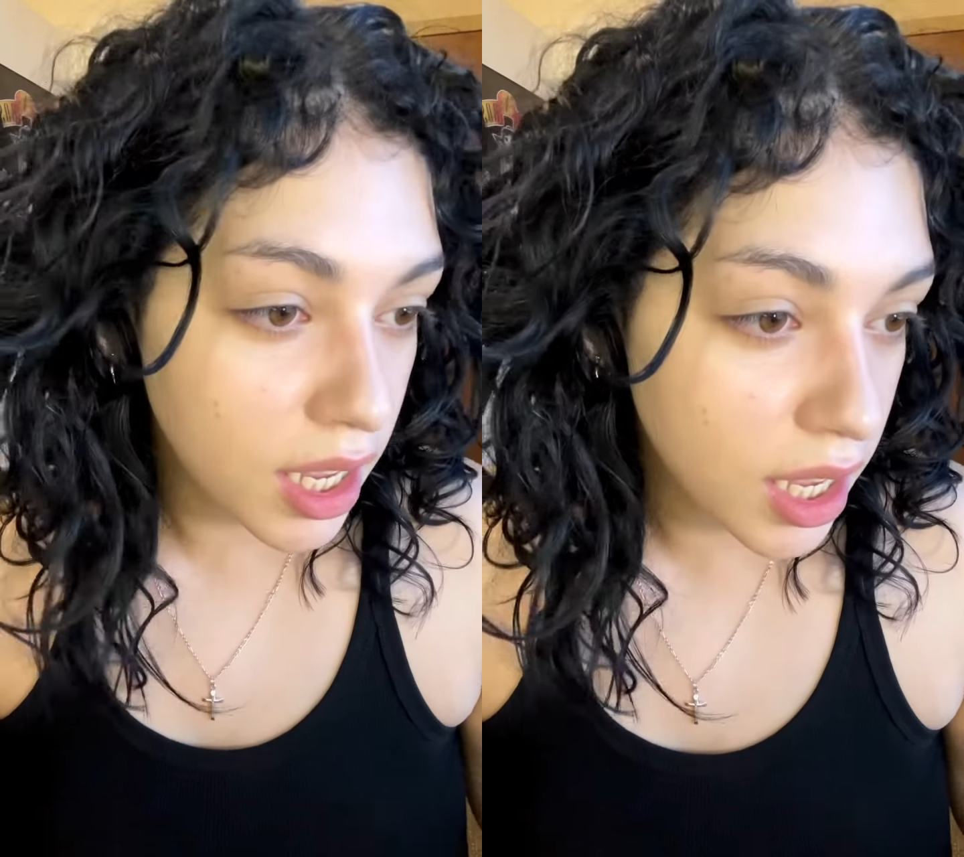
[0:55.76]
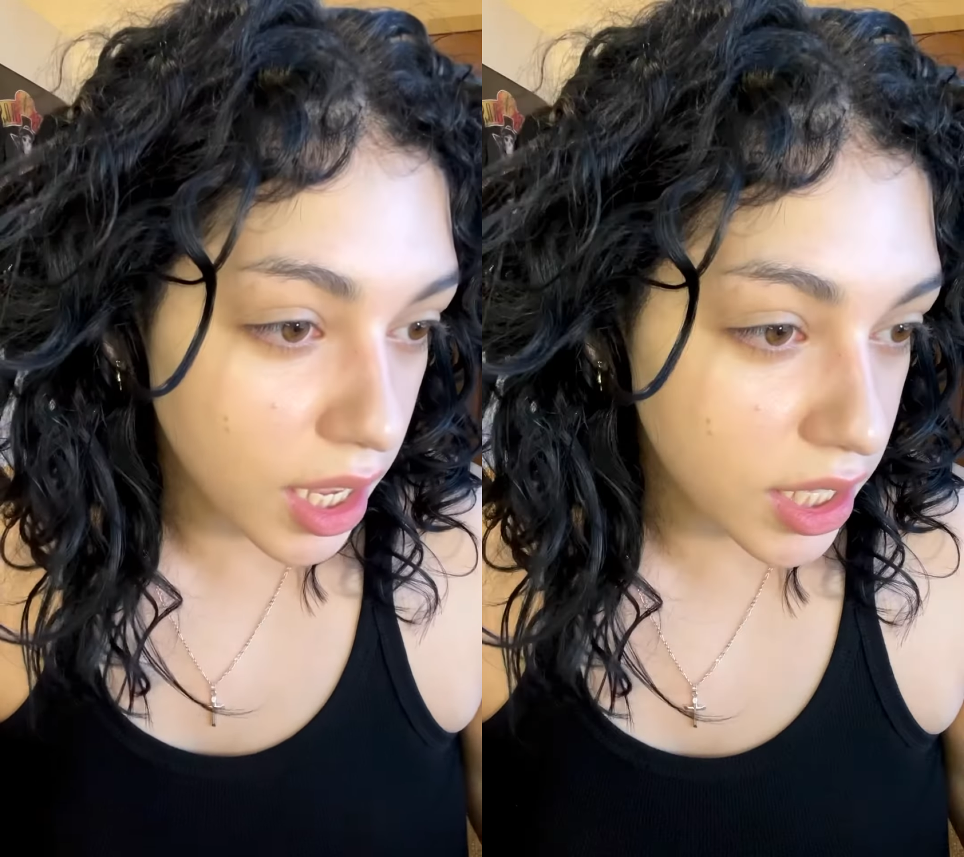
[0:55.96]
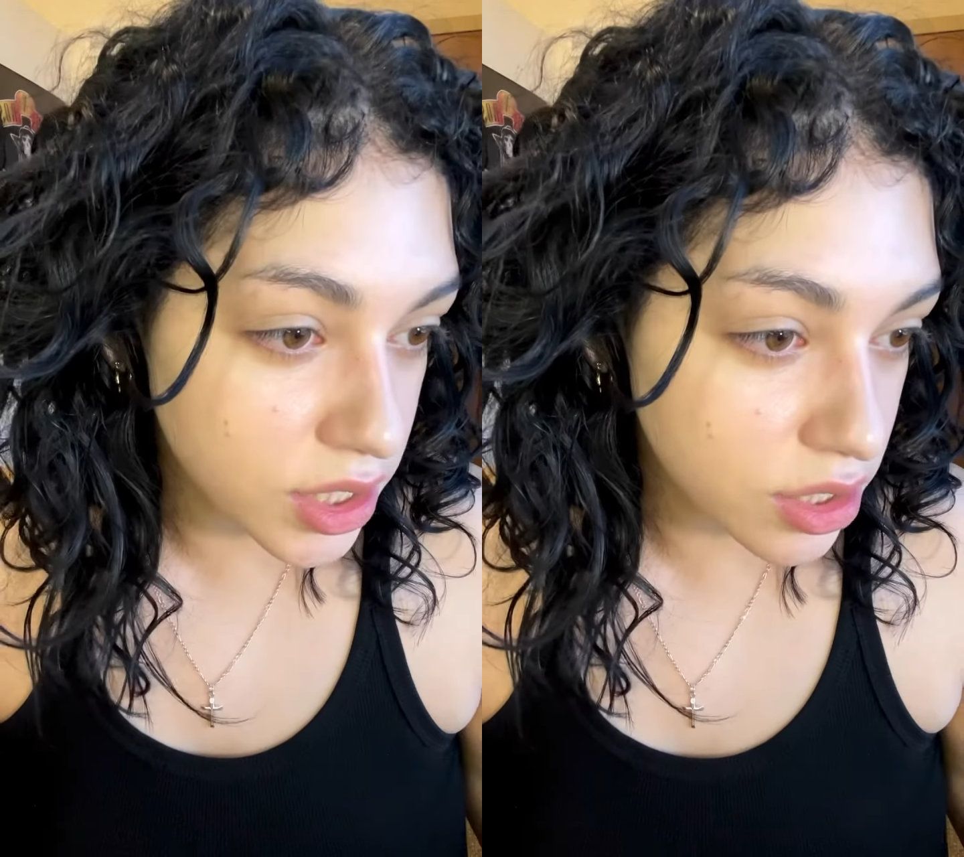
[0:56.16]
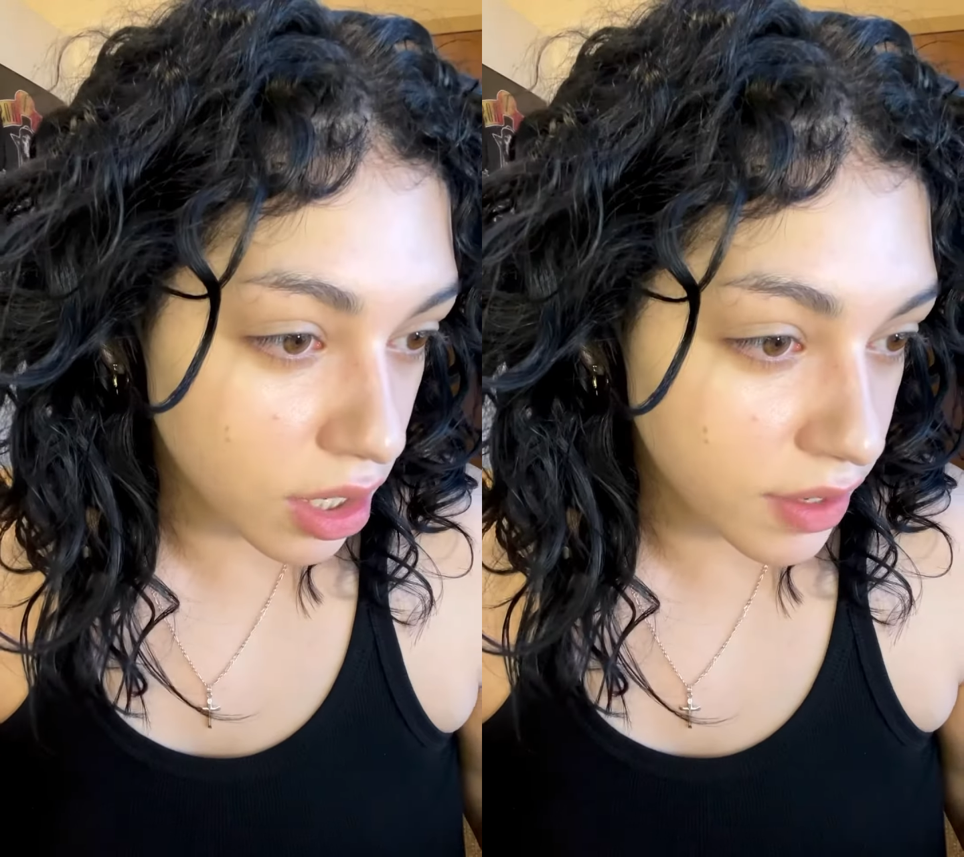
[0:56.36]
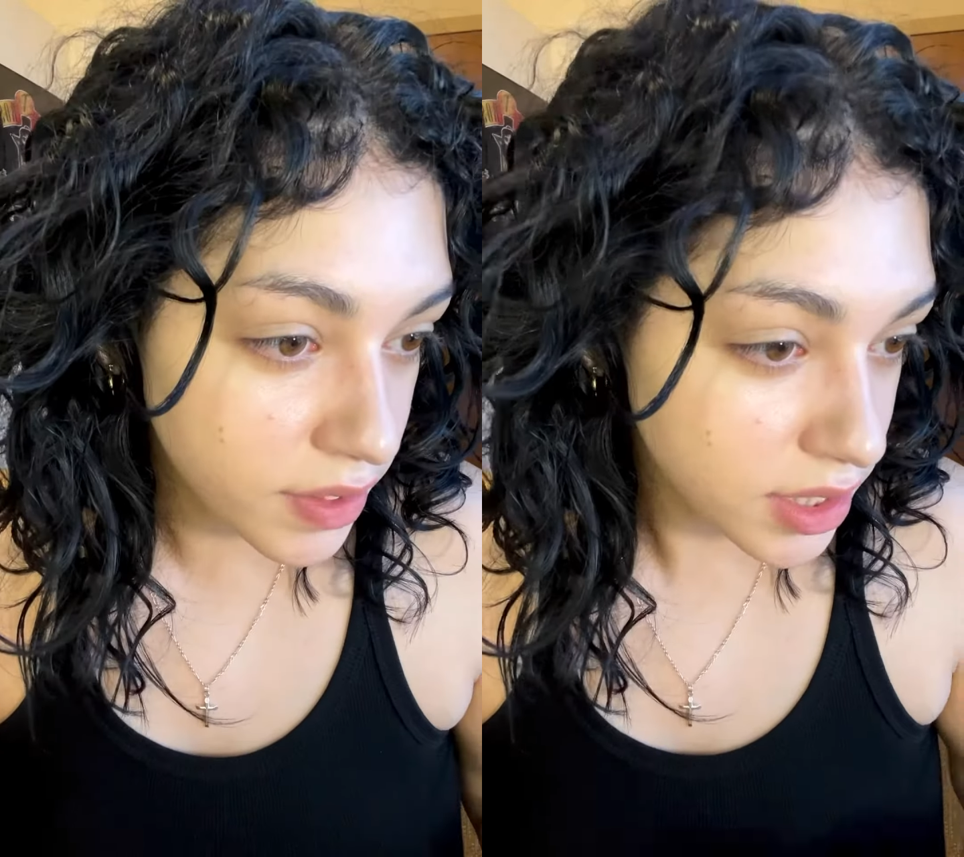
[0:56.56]
It's not
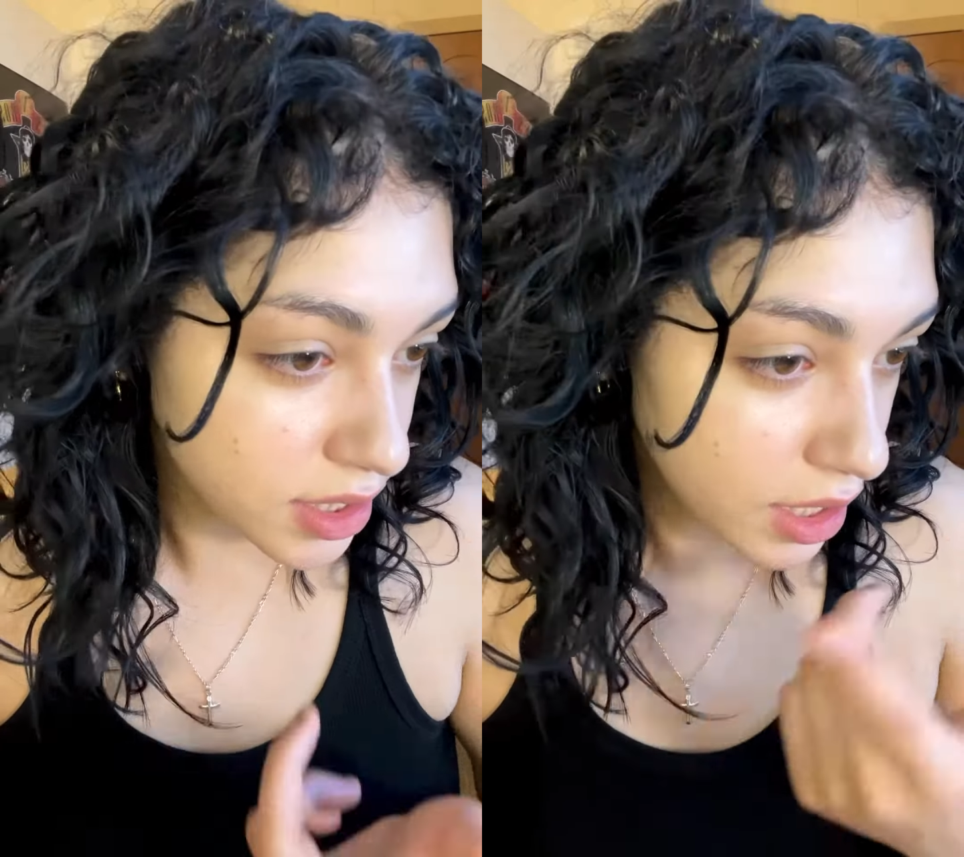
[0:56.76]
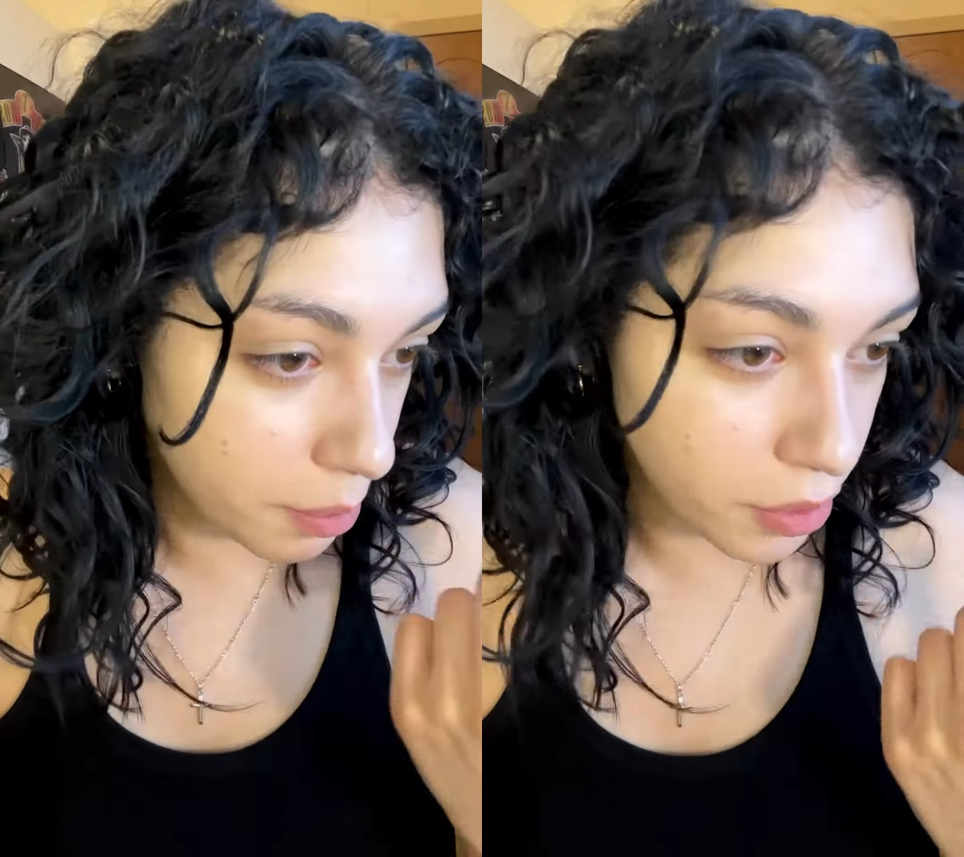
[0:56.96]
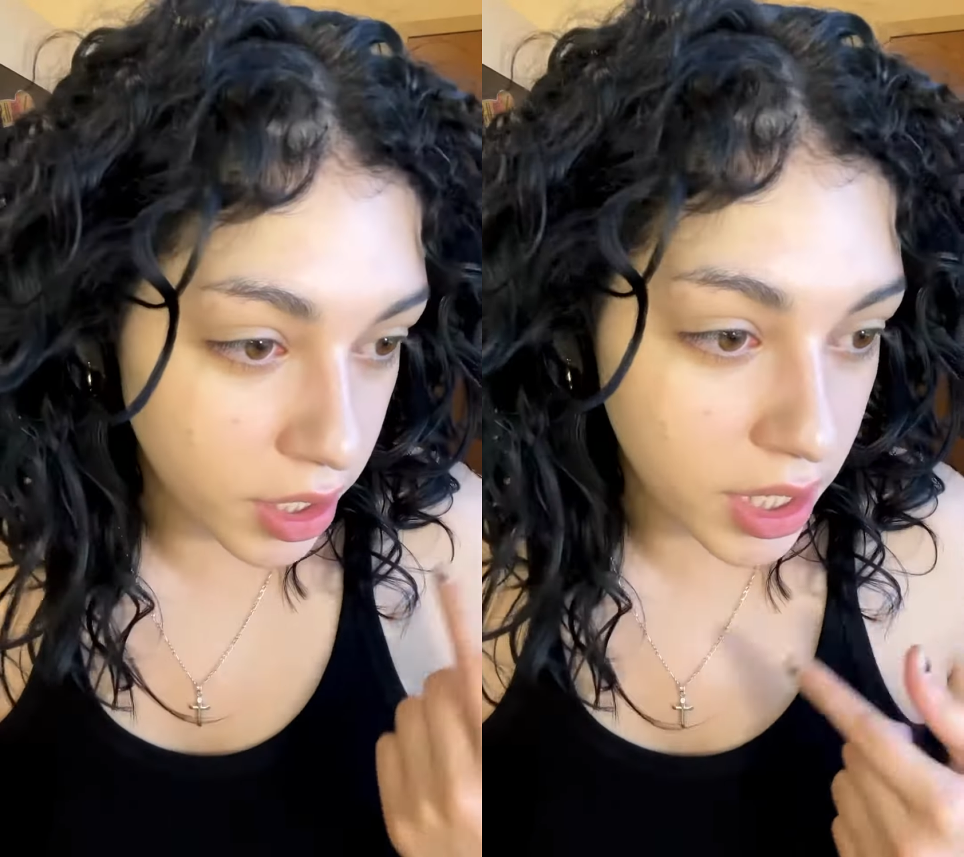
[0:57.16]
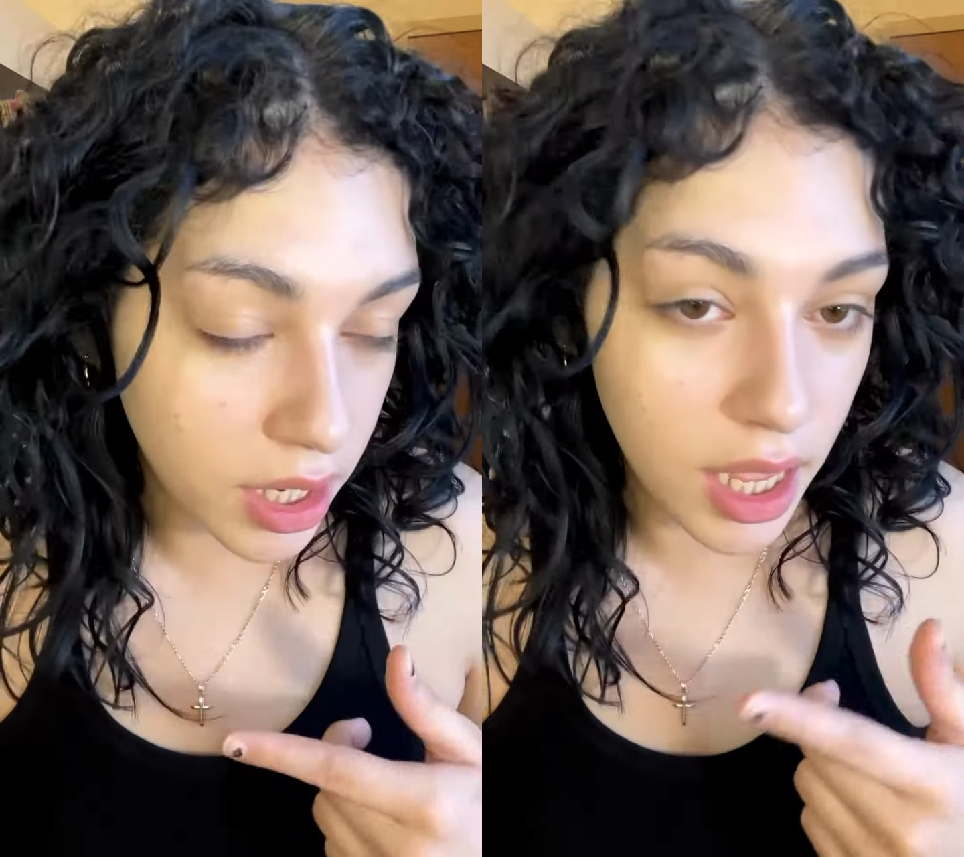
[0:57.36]
even separating